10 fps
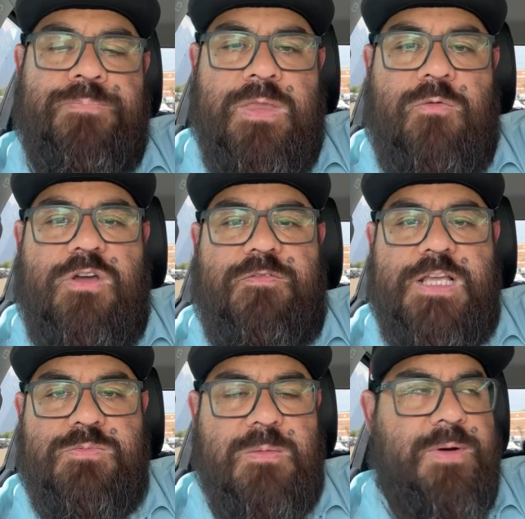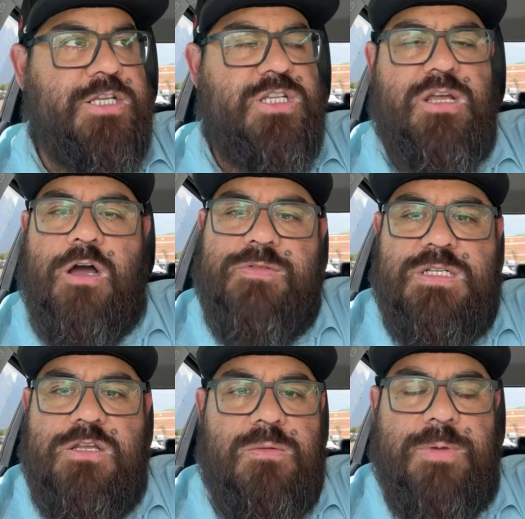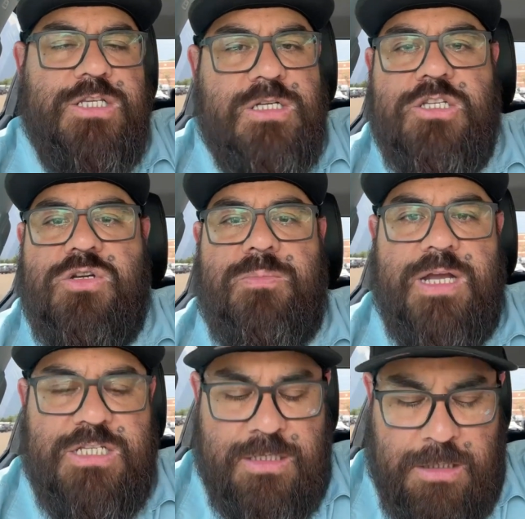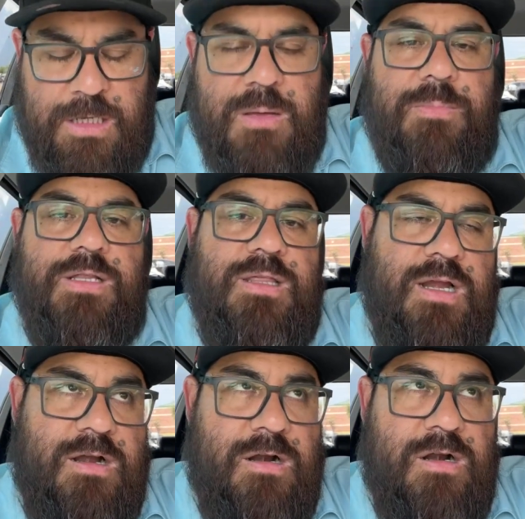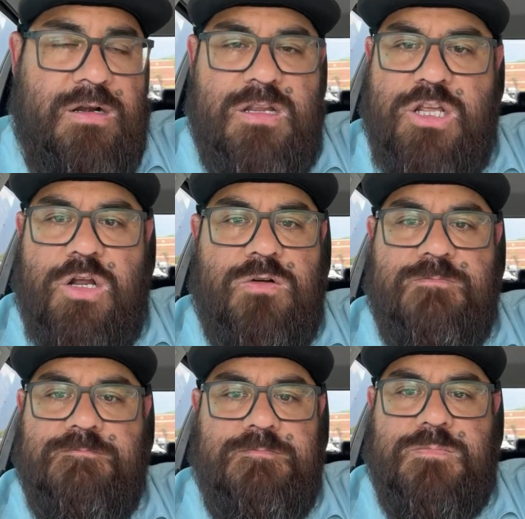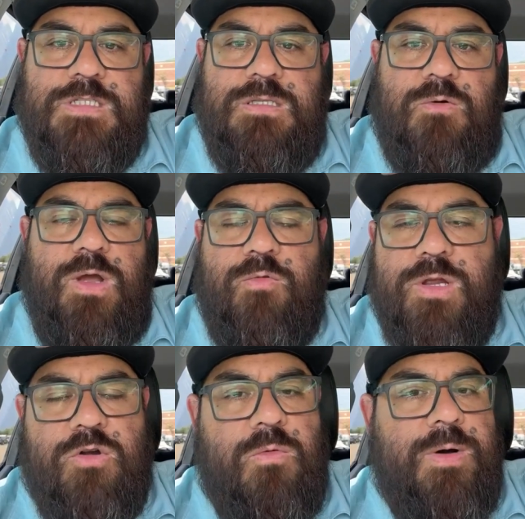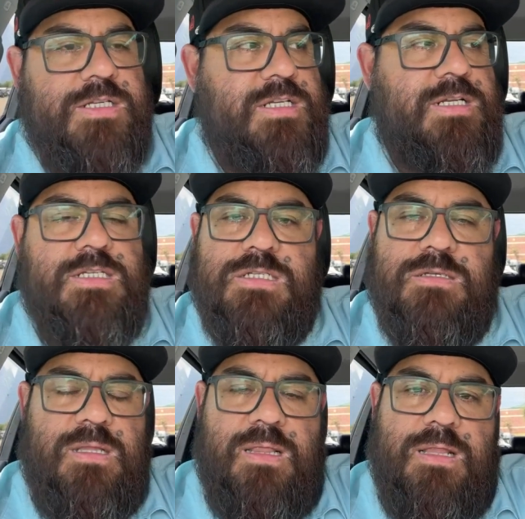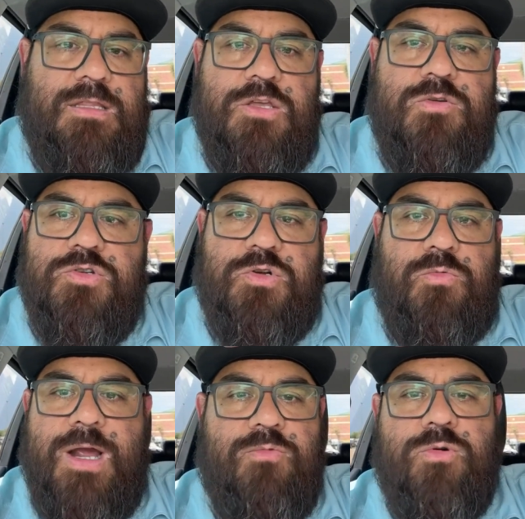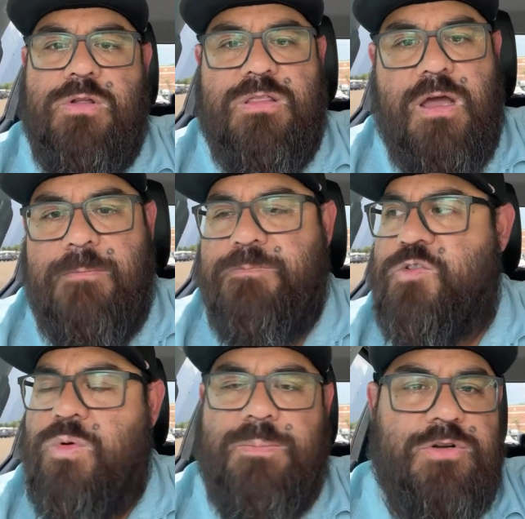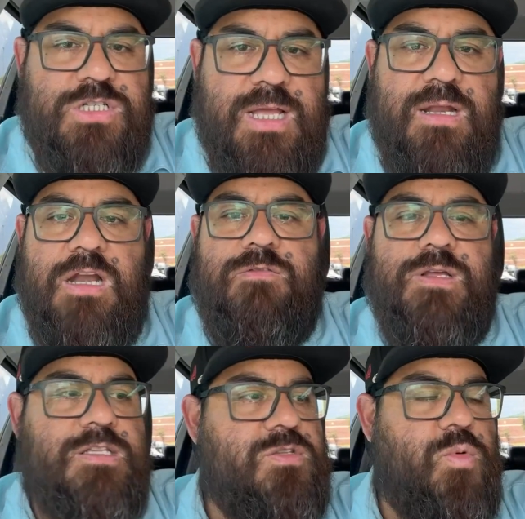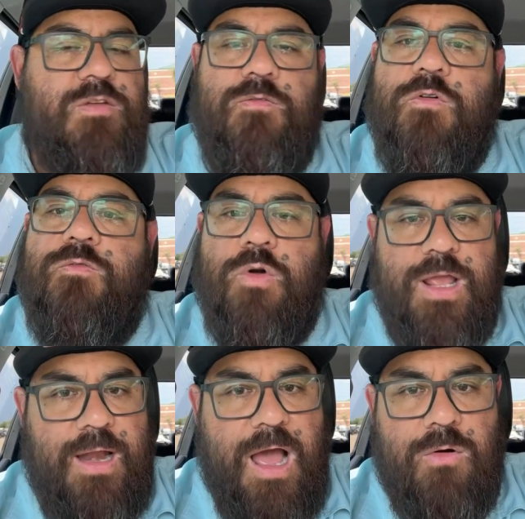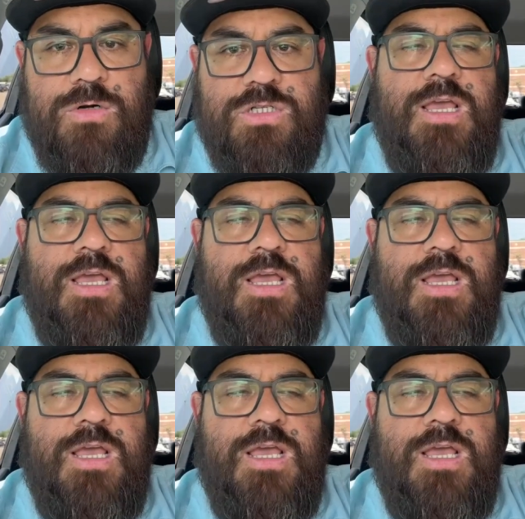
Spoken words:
with Facebook budgeting, obviously your budget is your budget, but they're, the way we grow budget is the usual, right? Rule of thumb, 20% every 24, 48 hours.